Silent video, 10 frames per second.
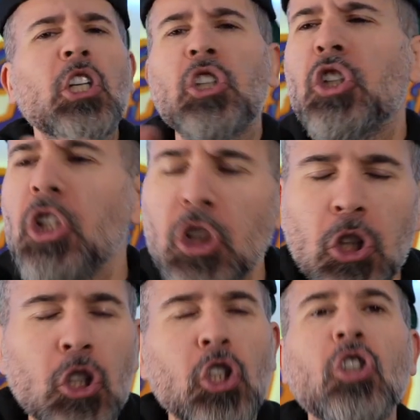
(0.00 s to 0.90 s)
just
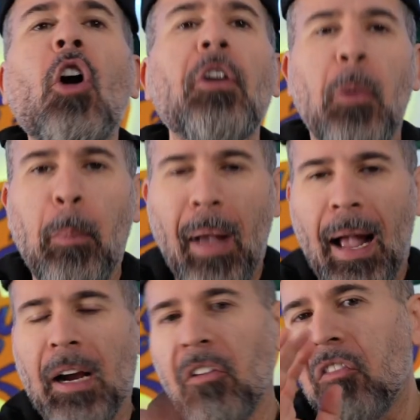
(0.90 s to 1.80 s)
a starter
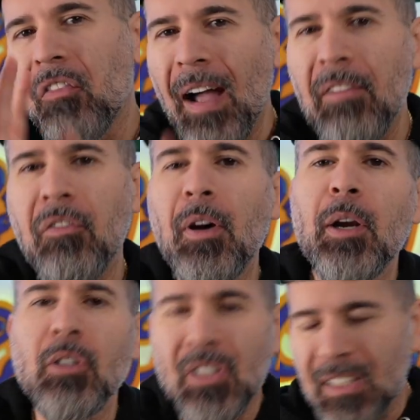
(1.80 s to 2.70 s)
pack of five
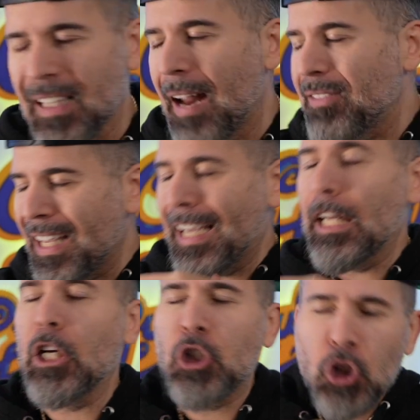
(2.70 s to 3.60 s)
fragrances that I've taken
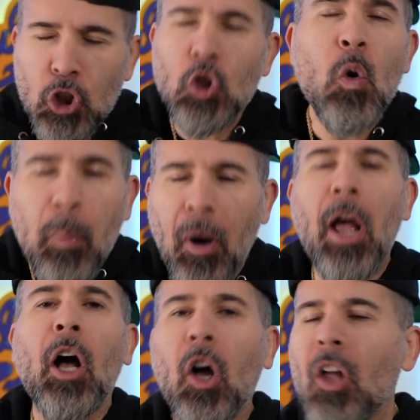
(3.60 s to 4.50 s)
a super
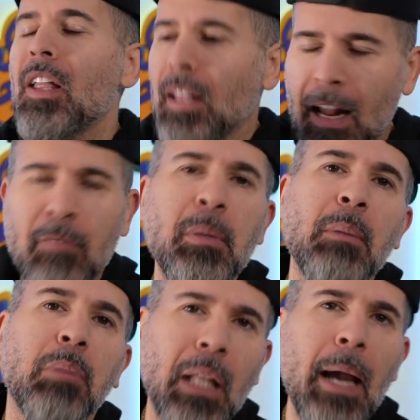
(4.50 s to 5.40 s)
L that have
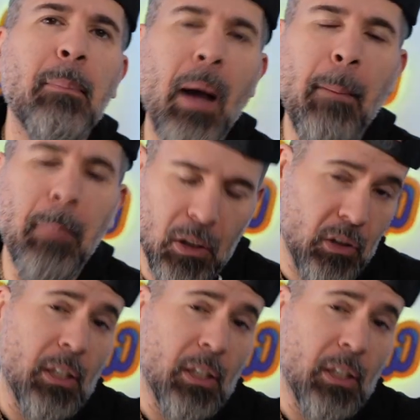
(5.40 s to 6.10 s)
been blind buy busts.